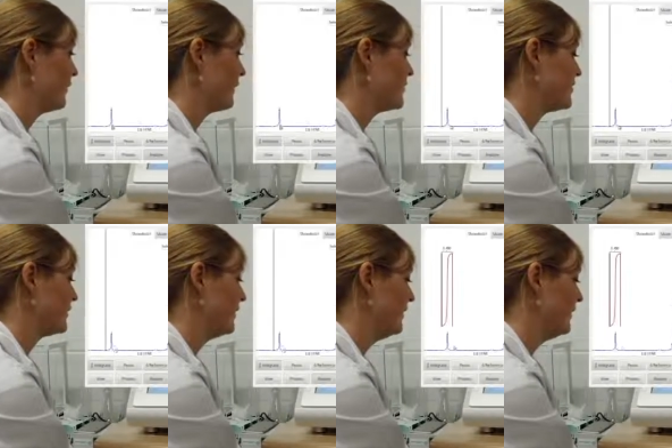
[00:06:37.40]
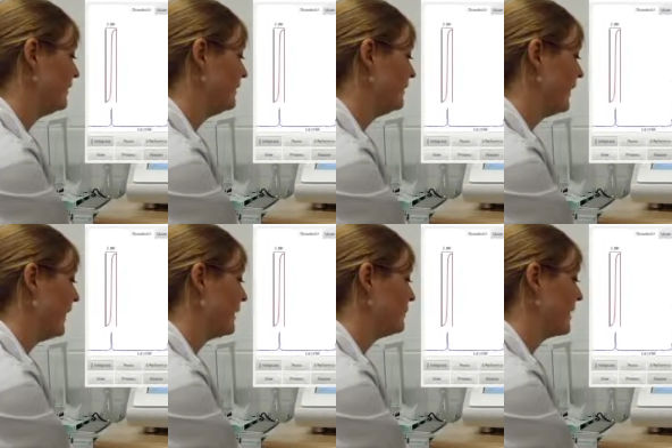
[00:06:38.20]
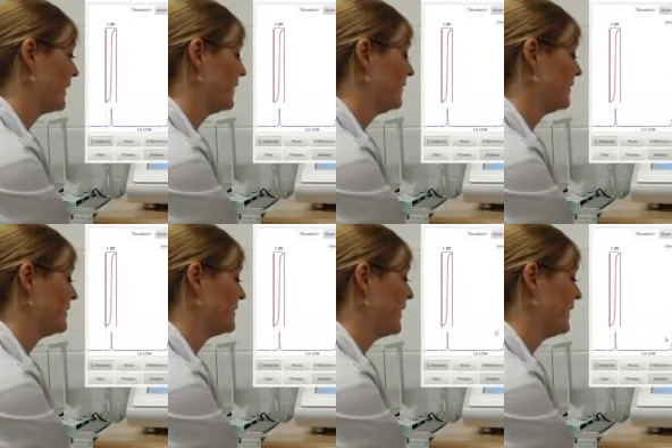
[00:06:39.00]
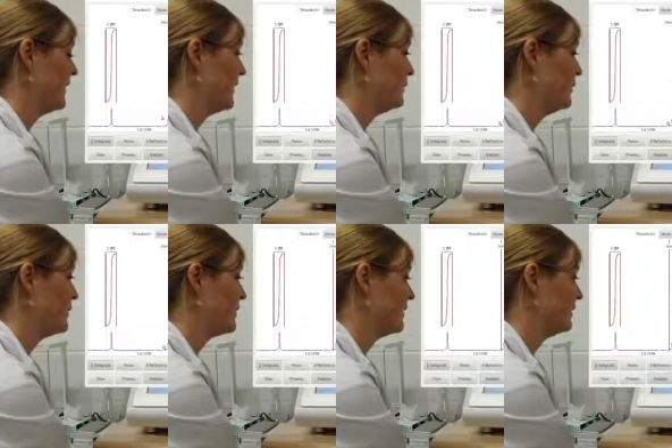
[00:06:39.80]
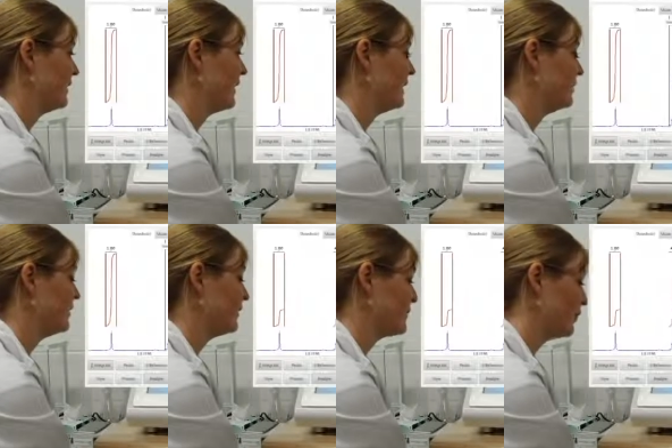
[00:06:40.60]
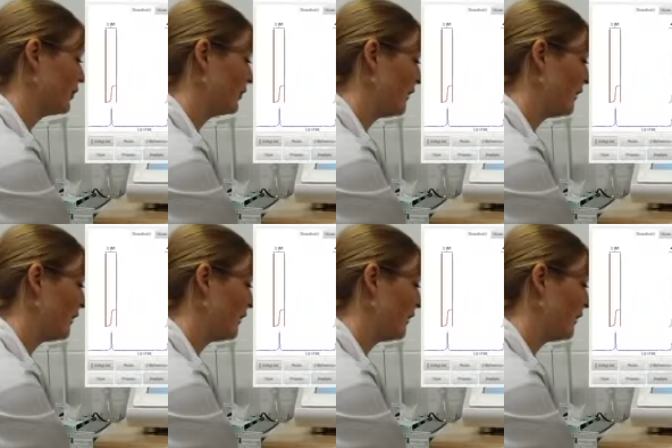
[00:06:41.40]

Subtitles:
integration here that I can then tidy up using a little bit more